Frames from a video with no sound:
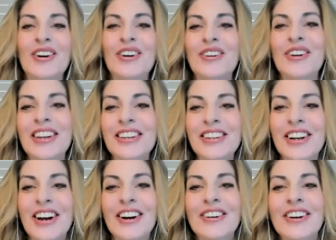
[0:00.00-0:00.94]
So,
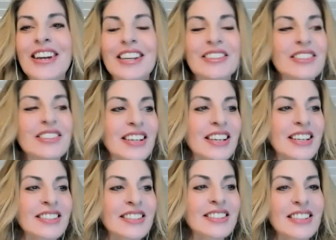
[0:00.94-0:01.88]

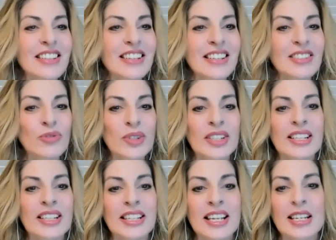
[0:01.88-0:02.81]
it's
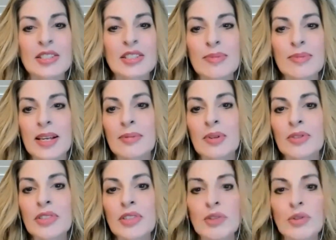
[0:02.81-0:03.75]
really neat to be
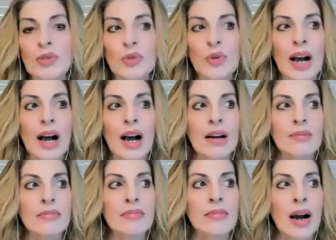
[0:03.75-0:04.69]
able to
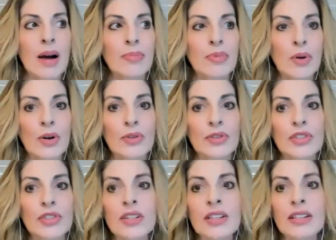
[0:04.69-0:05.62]

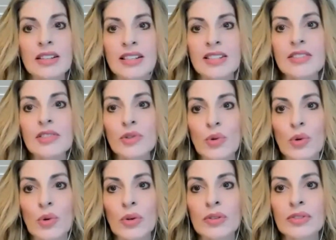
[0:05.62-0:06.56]
approach these
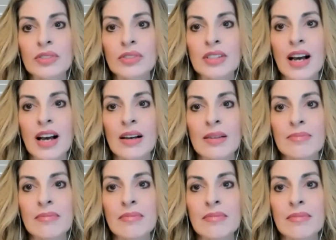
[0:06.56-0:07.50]
tools
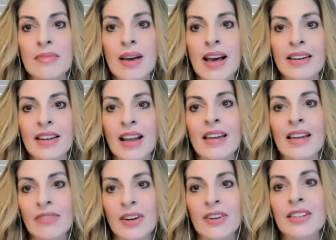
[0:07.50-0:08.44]

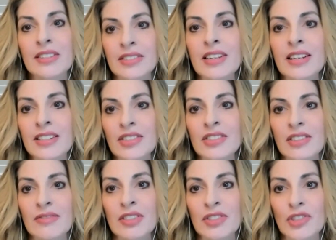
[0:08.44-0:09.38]
at various stages
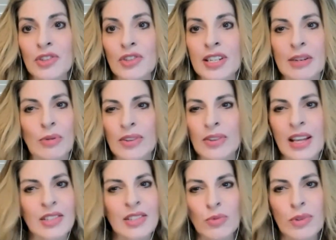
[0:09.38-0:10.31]
of the journey where
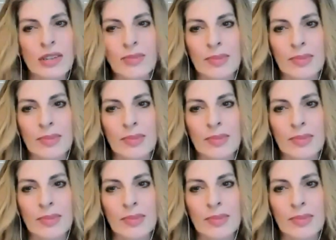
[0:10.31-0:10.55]
that just wouldn't have